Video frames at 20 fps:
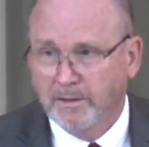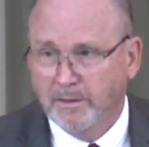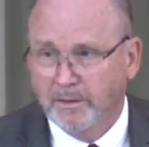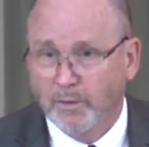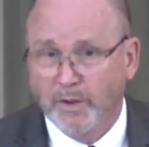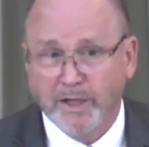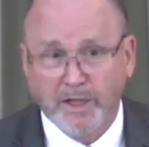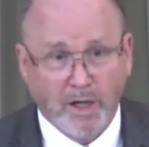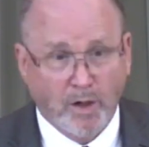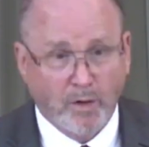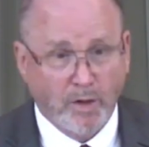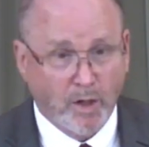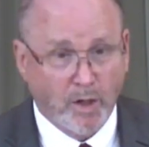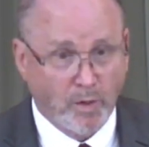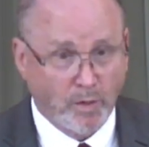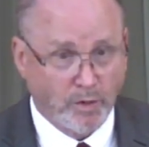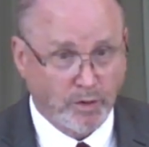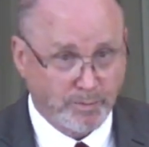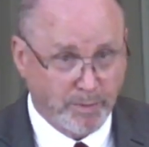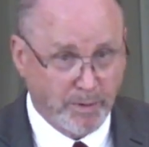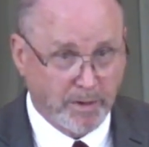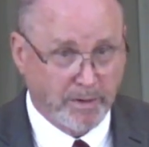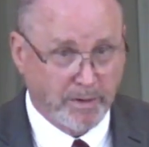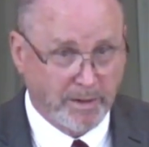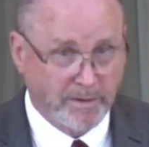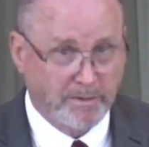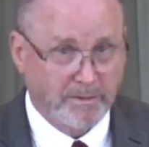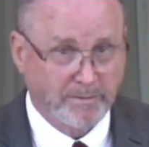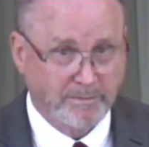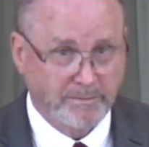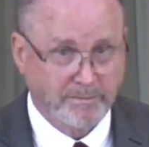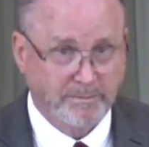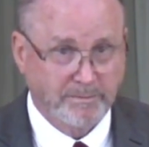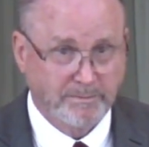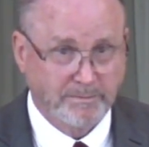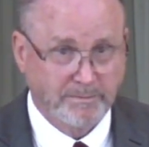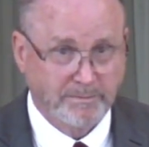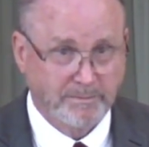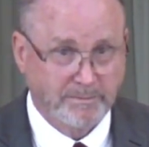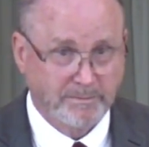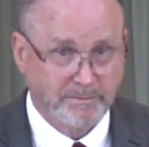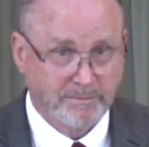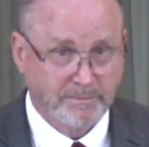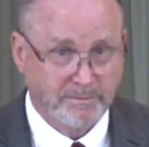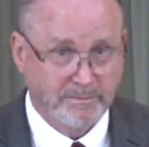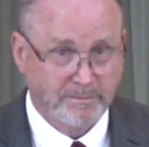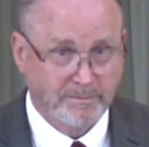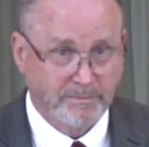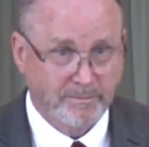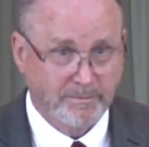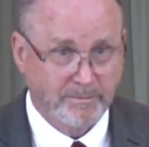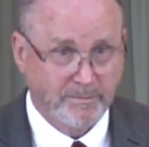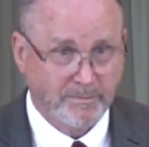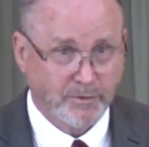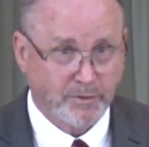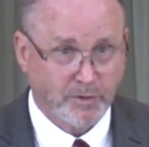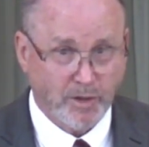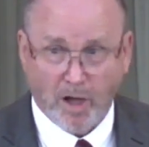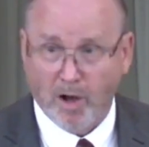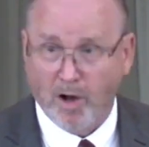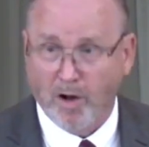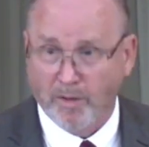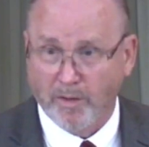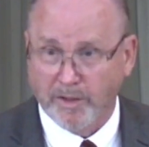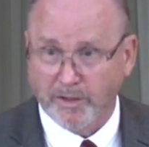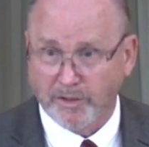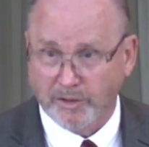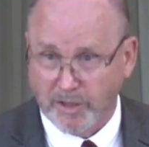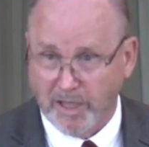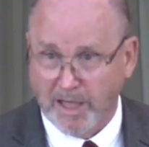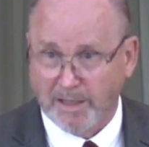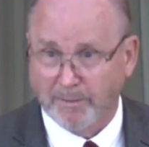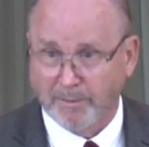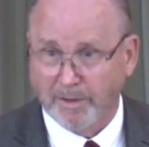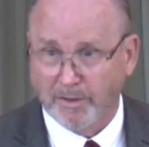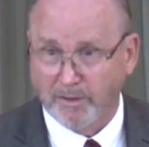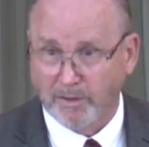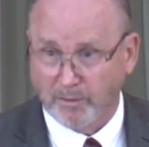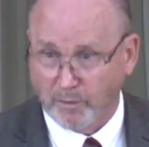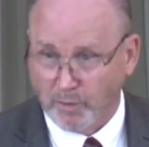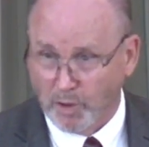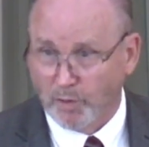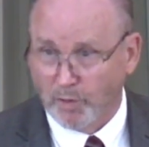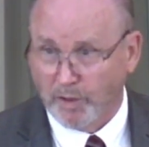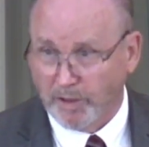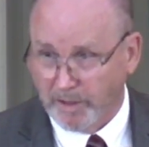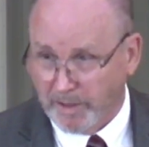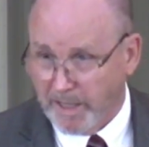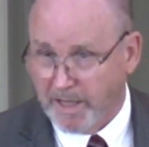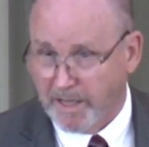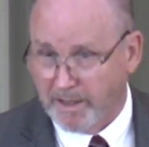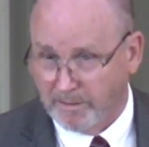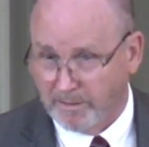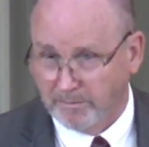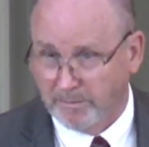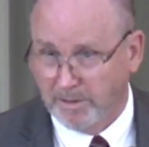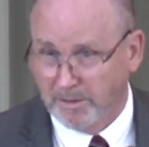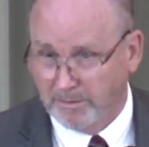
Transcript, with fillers: We know the Holy Spirit saw that Solomon wrote it down.